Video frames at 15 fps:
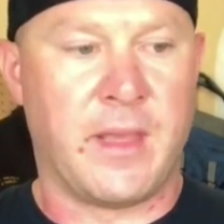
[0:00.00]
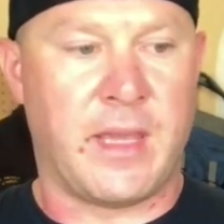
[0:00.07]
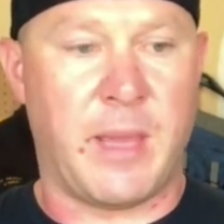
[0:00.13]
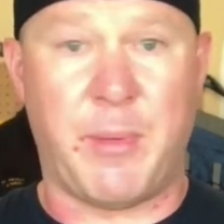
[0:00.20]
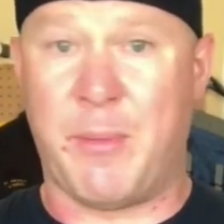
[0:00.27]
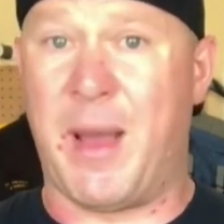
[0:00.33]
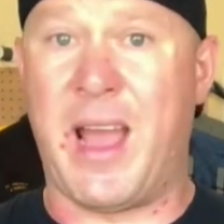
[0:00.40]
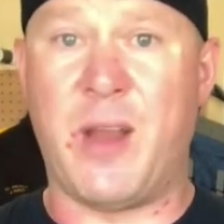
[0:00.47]

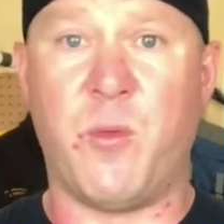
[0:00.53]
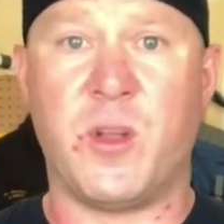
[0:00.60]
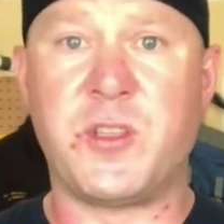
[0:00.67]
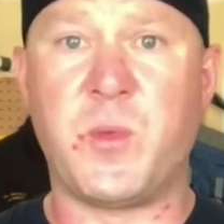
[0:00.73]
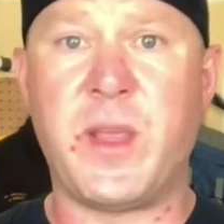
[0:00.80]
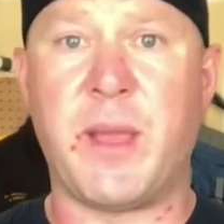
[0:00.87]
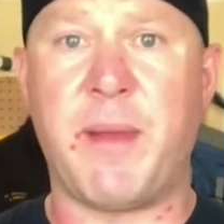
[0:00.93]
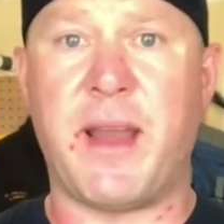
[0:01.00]
Keep in mind,
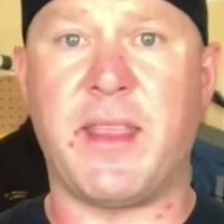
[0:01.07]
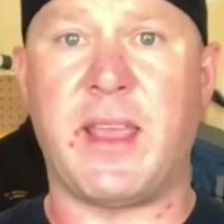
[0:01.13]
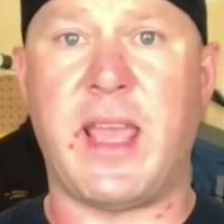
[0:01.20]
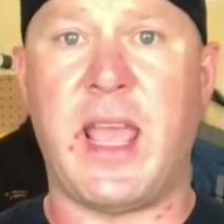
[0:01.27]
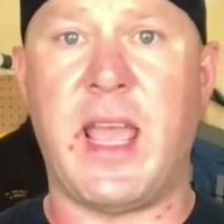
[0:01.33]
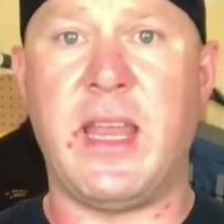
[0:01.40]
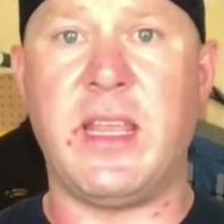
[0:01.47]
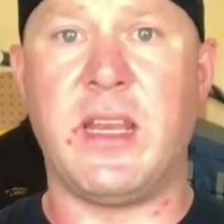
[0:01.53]
once we come out of the
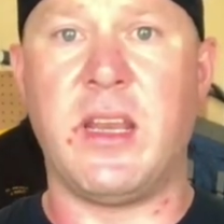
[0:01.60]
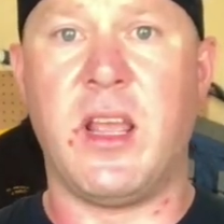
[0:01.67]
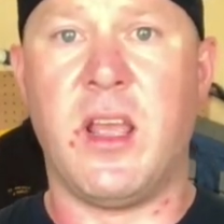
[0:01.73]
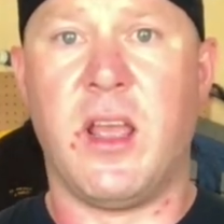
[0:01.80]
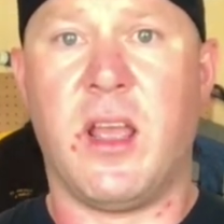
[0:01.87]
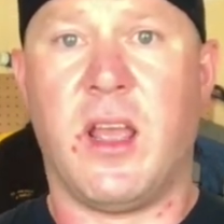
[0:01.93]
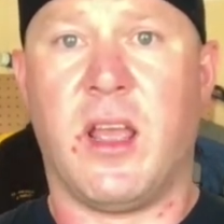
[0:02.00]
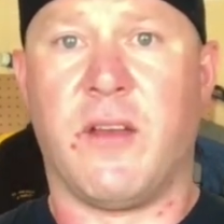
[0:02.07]
canyon,
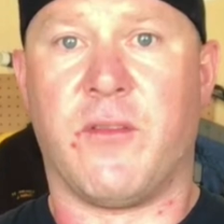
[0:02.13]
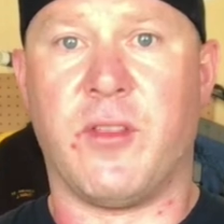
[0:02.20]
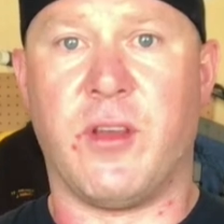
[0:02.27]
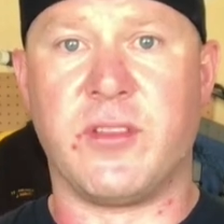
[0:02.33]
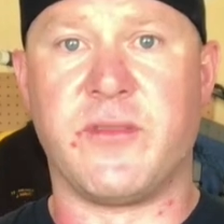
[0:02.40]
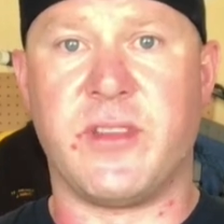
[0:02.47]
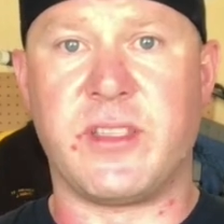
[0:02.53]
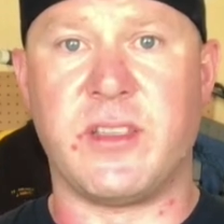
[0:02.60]
for
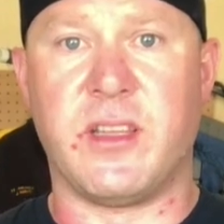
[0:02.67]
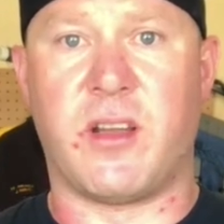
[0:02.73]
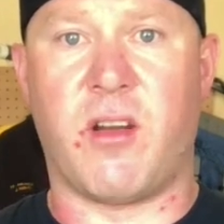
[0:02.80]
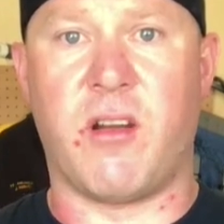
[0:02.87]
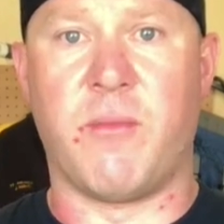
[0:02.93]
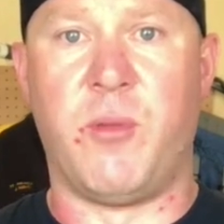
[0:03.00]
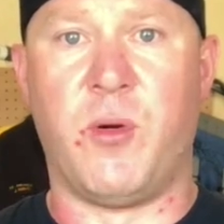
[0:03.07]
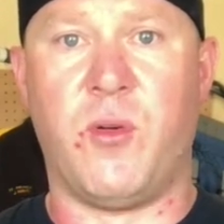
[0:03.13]
those of us in the
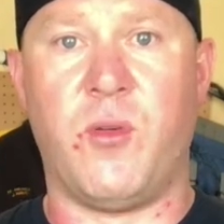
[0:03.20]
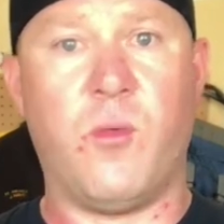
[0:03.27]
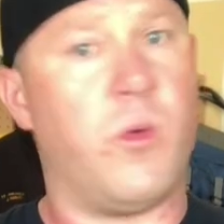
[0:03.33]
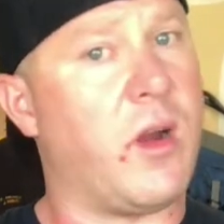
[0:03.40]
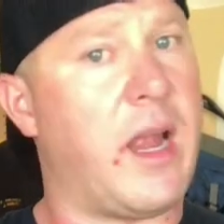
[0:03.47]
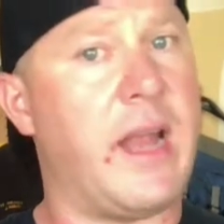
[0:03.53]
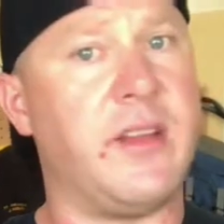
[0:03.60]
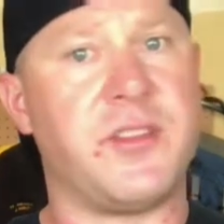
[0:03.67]
carpool,
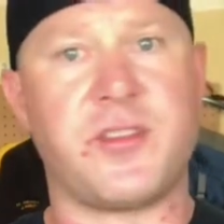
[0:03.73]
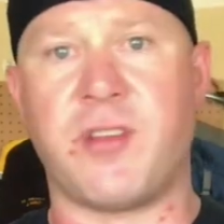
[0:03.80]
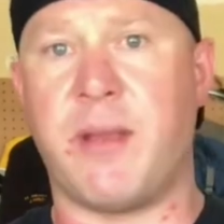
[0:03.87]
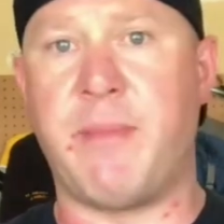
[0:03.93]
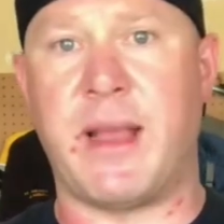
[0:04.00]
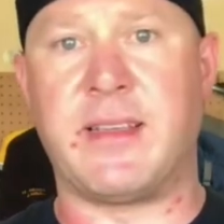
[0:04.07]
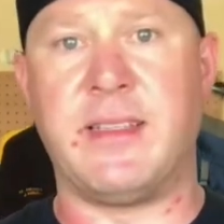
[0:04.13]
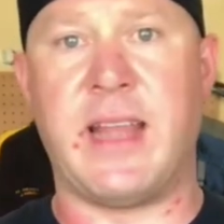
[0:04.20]
we're heading
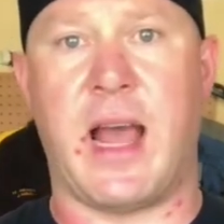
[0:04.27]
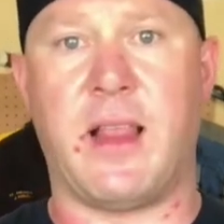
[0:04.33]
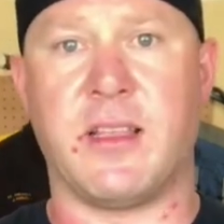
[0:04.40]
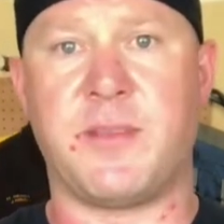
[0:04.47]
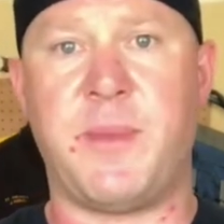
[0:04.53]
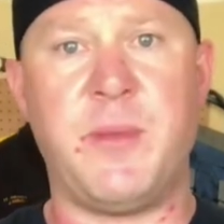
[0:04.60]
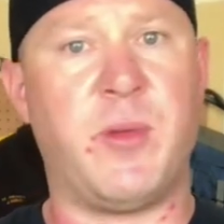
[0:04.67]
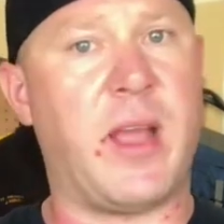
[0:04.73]
straight back to
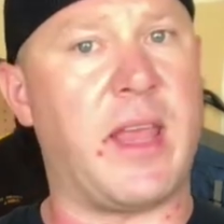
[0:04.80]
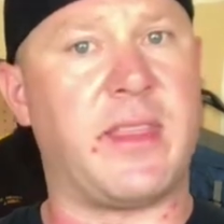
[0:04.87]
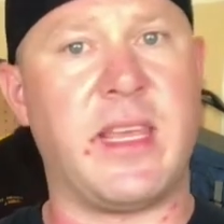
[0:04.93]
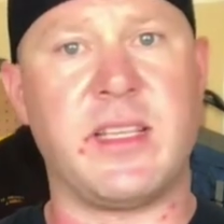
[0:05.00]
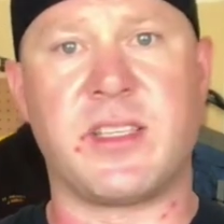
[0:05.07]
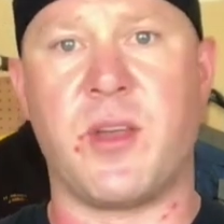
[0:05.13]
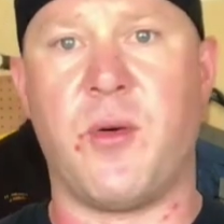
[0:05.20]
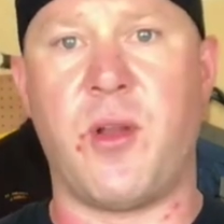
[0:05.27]
Dallas. People got
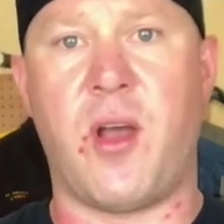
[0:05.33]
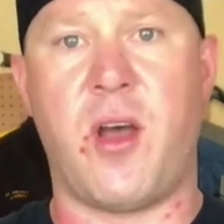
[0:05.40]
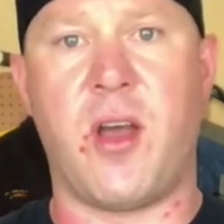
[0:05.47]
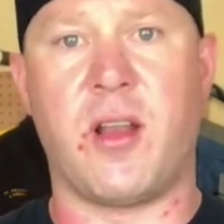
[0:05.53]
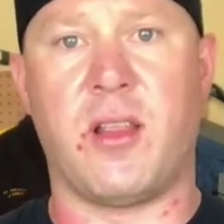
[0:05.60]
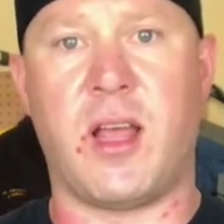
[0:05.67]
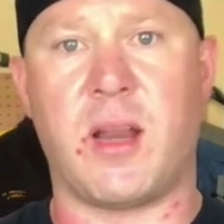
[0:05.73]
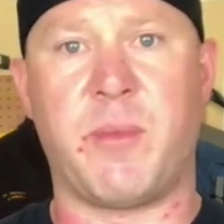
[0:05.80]
things going
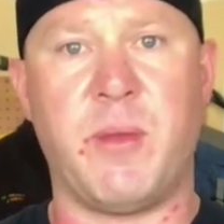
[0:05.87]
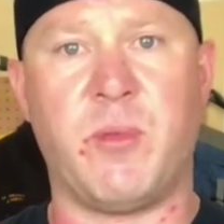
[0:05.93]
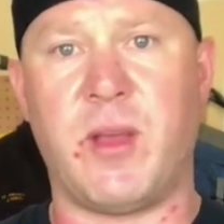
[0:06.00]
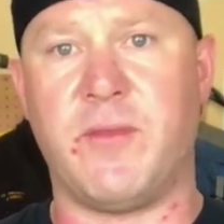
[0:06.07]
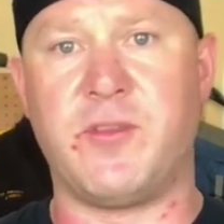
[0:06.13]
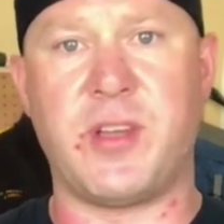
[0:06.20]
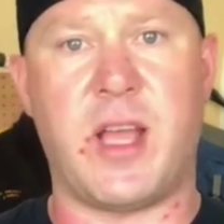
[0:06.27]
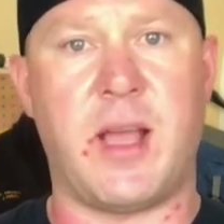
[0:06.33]
on. A lot of people
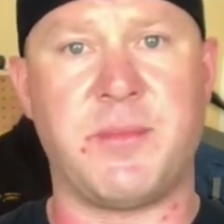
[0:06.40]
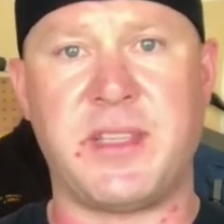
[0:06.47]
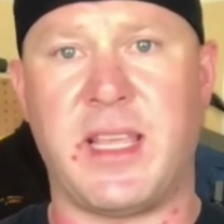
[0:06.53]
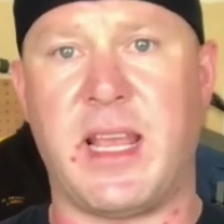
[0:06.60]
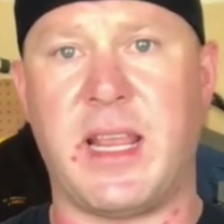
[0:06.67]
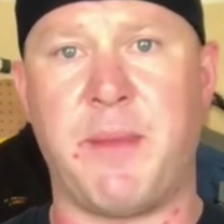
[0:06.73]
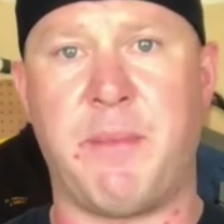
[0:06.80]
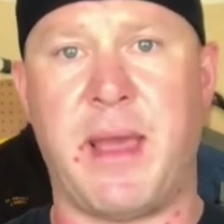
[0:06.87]
have jobs they
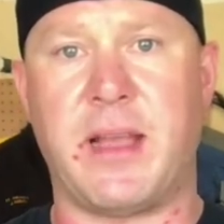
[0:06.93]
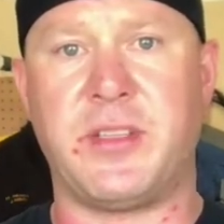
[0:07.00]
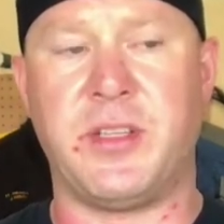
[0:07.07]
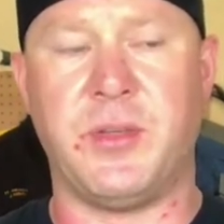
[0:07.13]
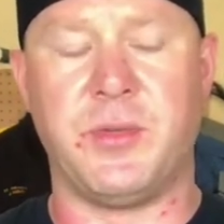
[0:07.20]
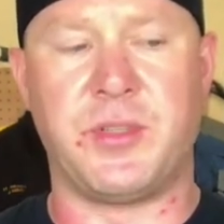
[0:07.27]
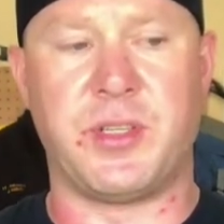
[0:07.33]
got to get back to,